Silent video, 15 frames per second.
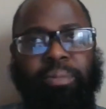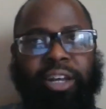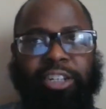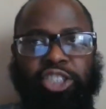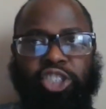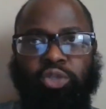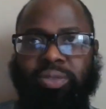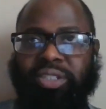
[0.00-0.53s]

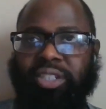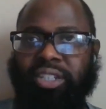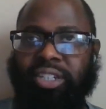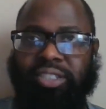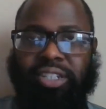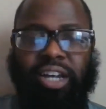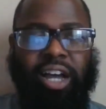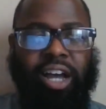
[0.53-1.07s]
bless you with
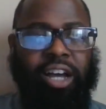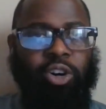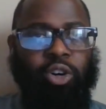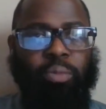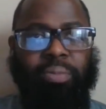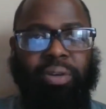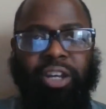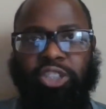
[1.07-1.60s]
this. God
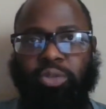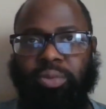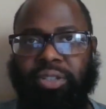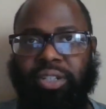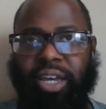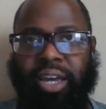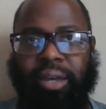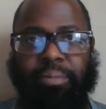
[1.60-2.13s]
gonna bless you
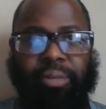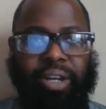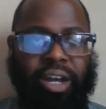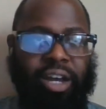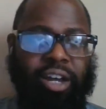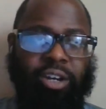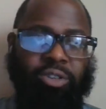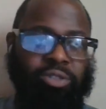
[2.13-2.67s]
with that.
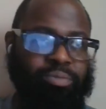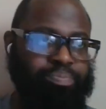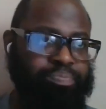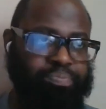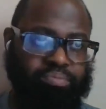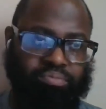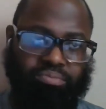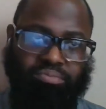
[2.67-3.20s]
God gonna,
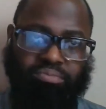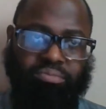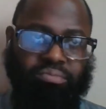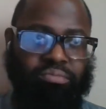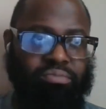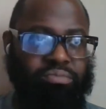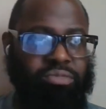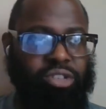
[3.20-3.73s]

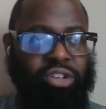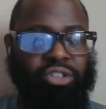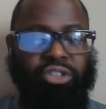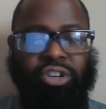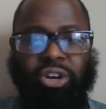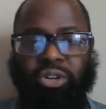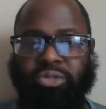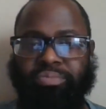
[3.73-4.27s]

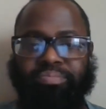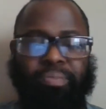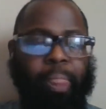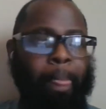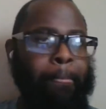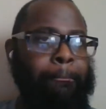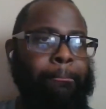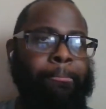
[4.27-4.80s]
you know,
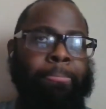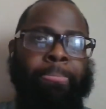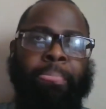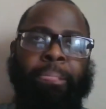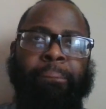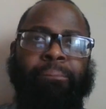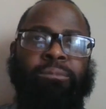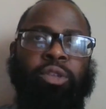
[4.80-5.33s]

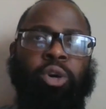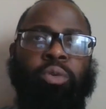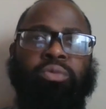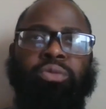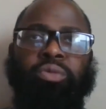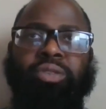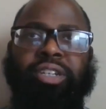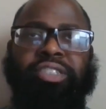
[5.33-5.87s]

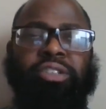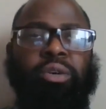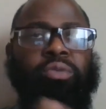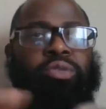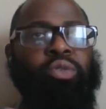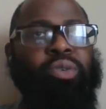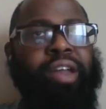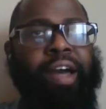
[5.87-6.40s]
gonna do this,
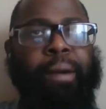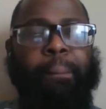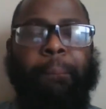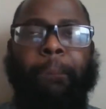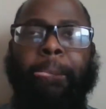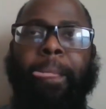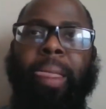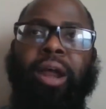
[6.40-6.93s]
gonna do that.
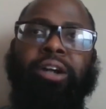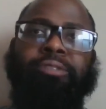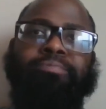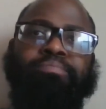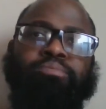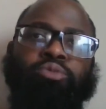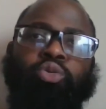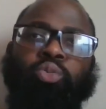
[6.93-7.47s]

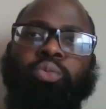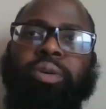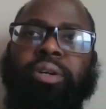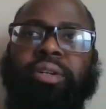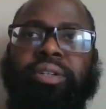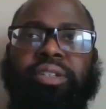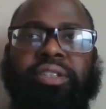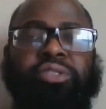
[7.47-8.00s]

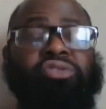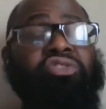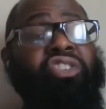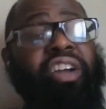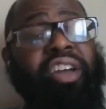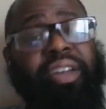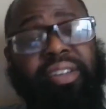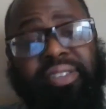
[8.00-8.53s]
It's
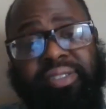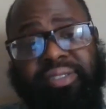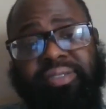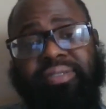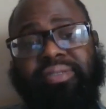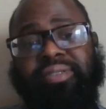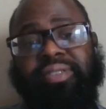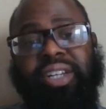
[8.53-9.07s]
great.
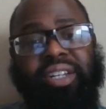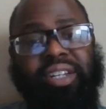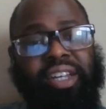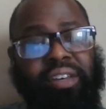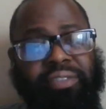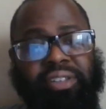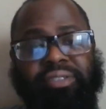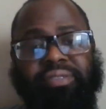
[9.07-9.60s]
I
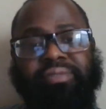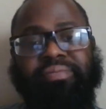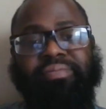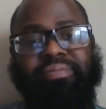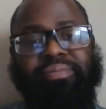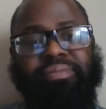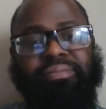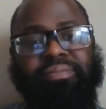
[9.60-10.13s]
love it.
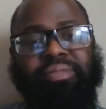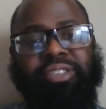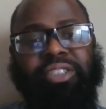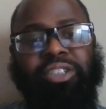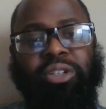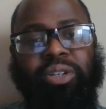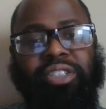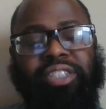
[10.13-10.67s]

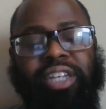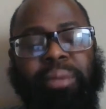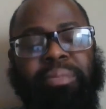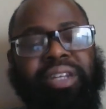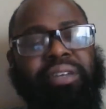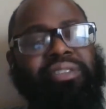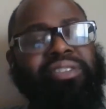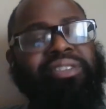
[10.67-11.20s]
You know, because I
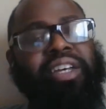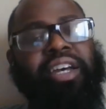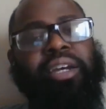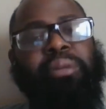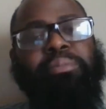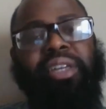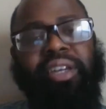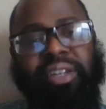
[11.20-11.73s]
believe the
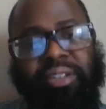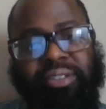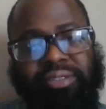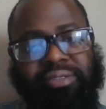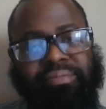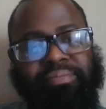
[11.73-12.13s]
same thing.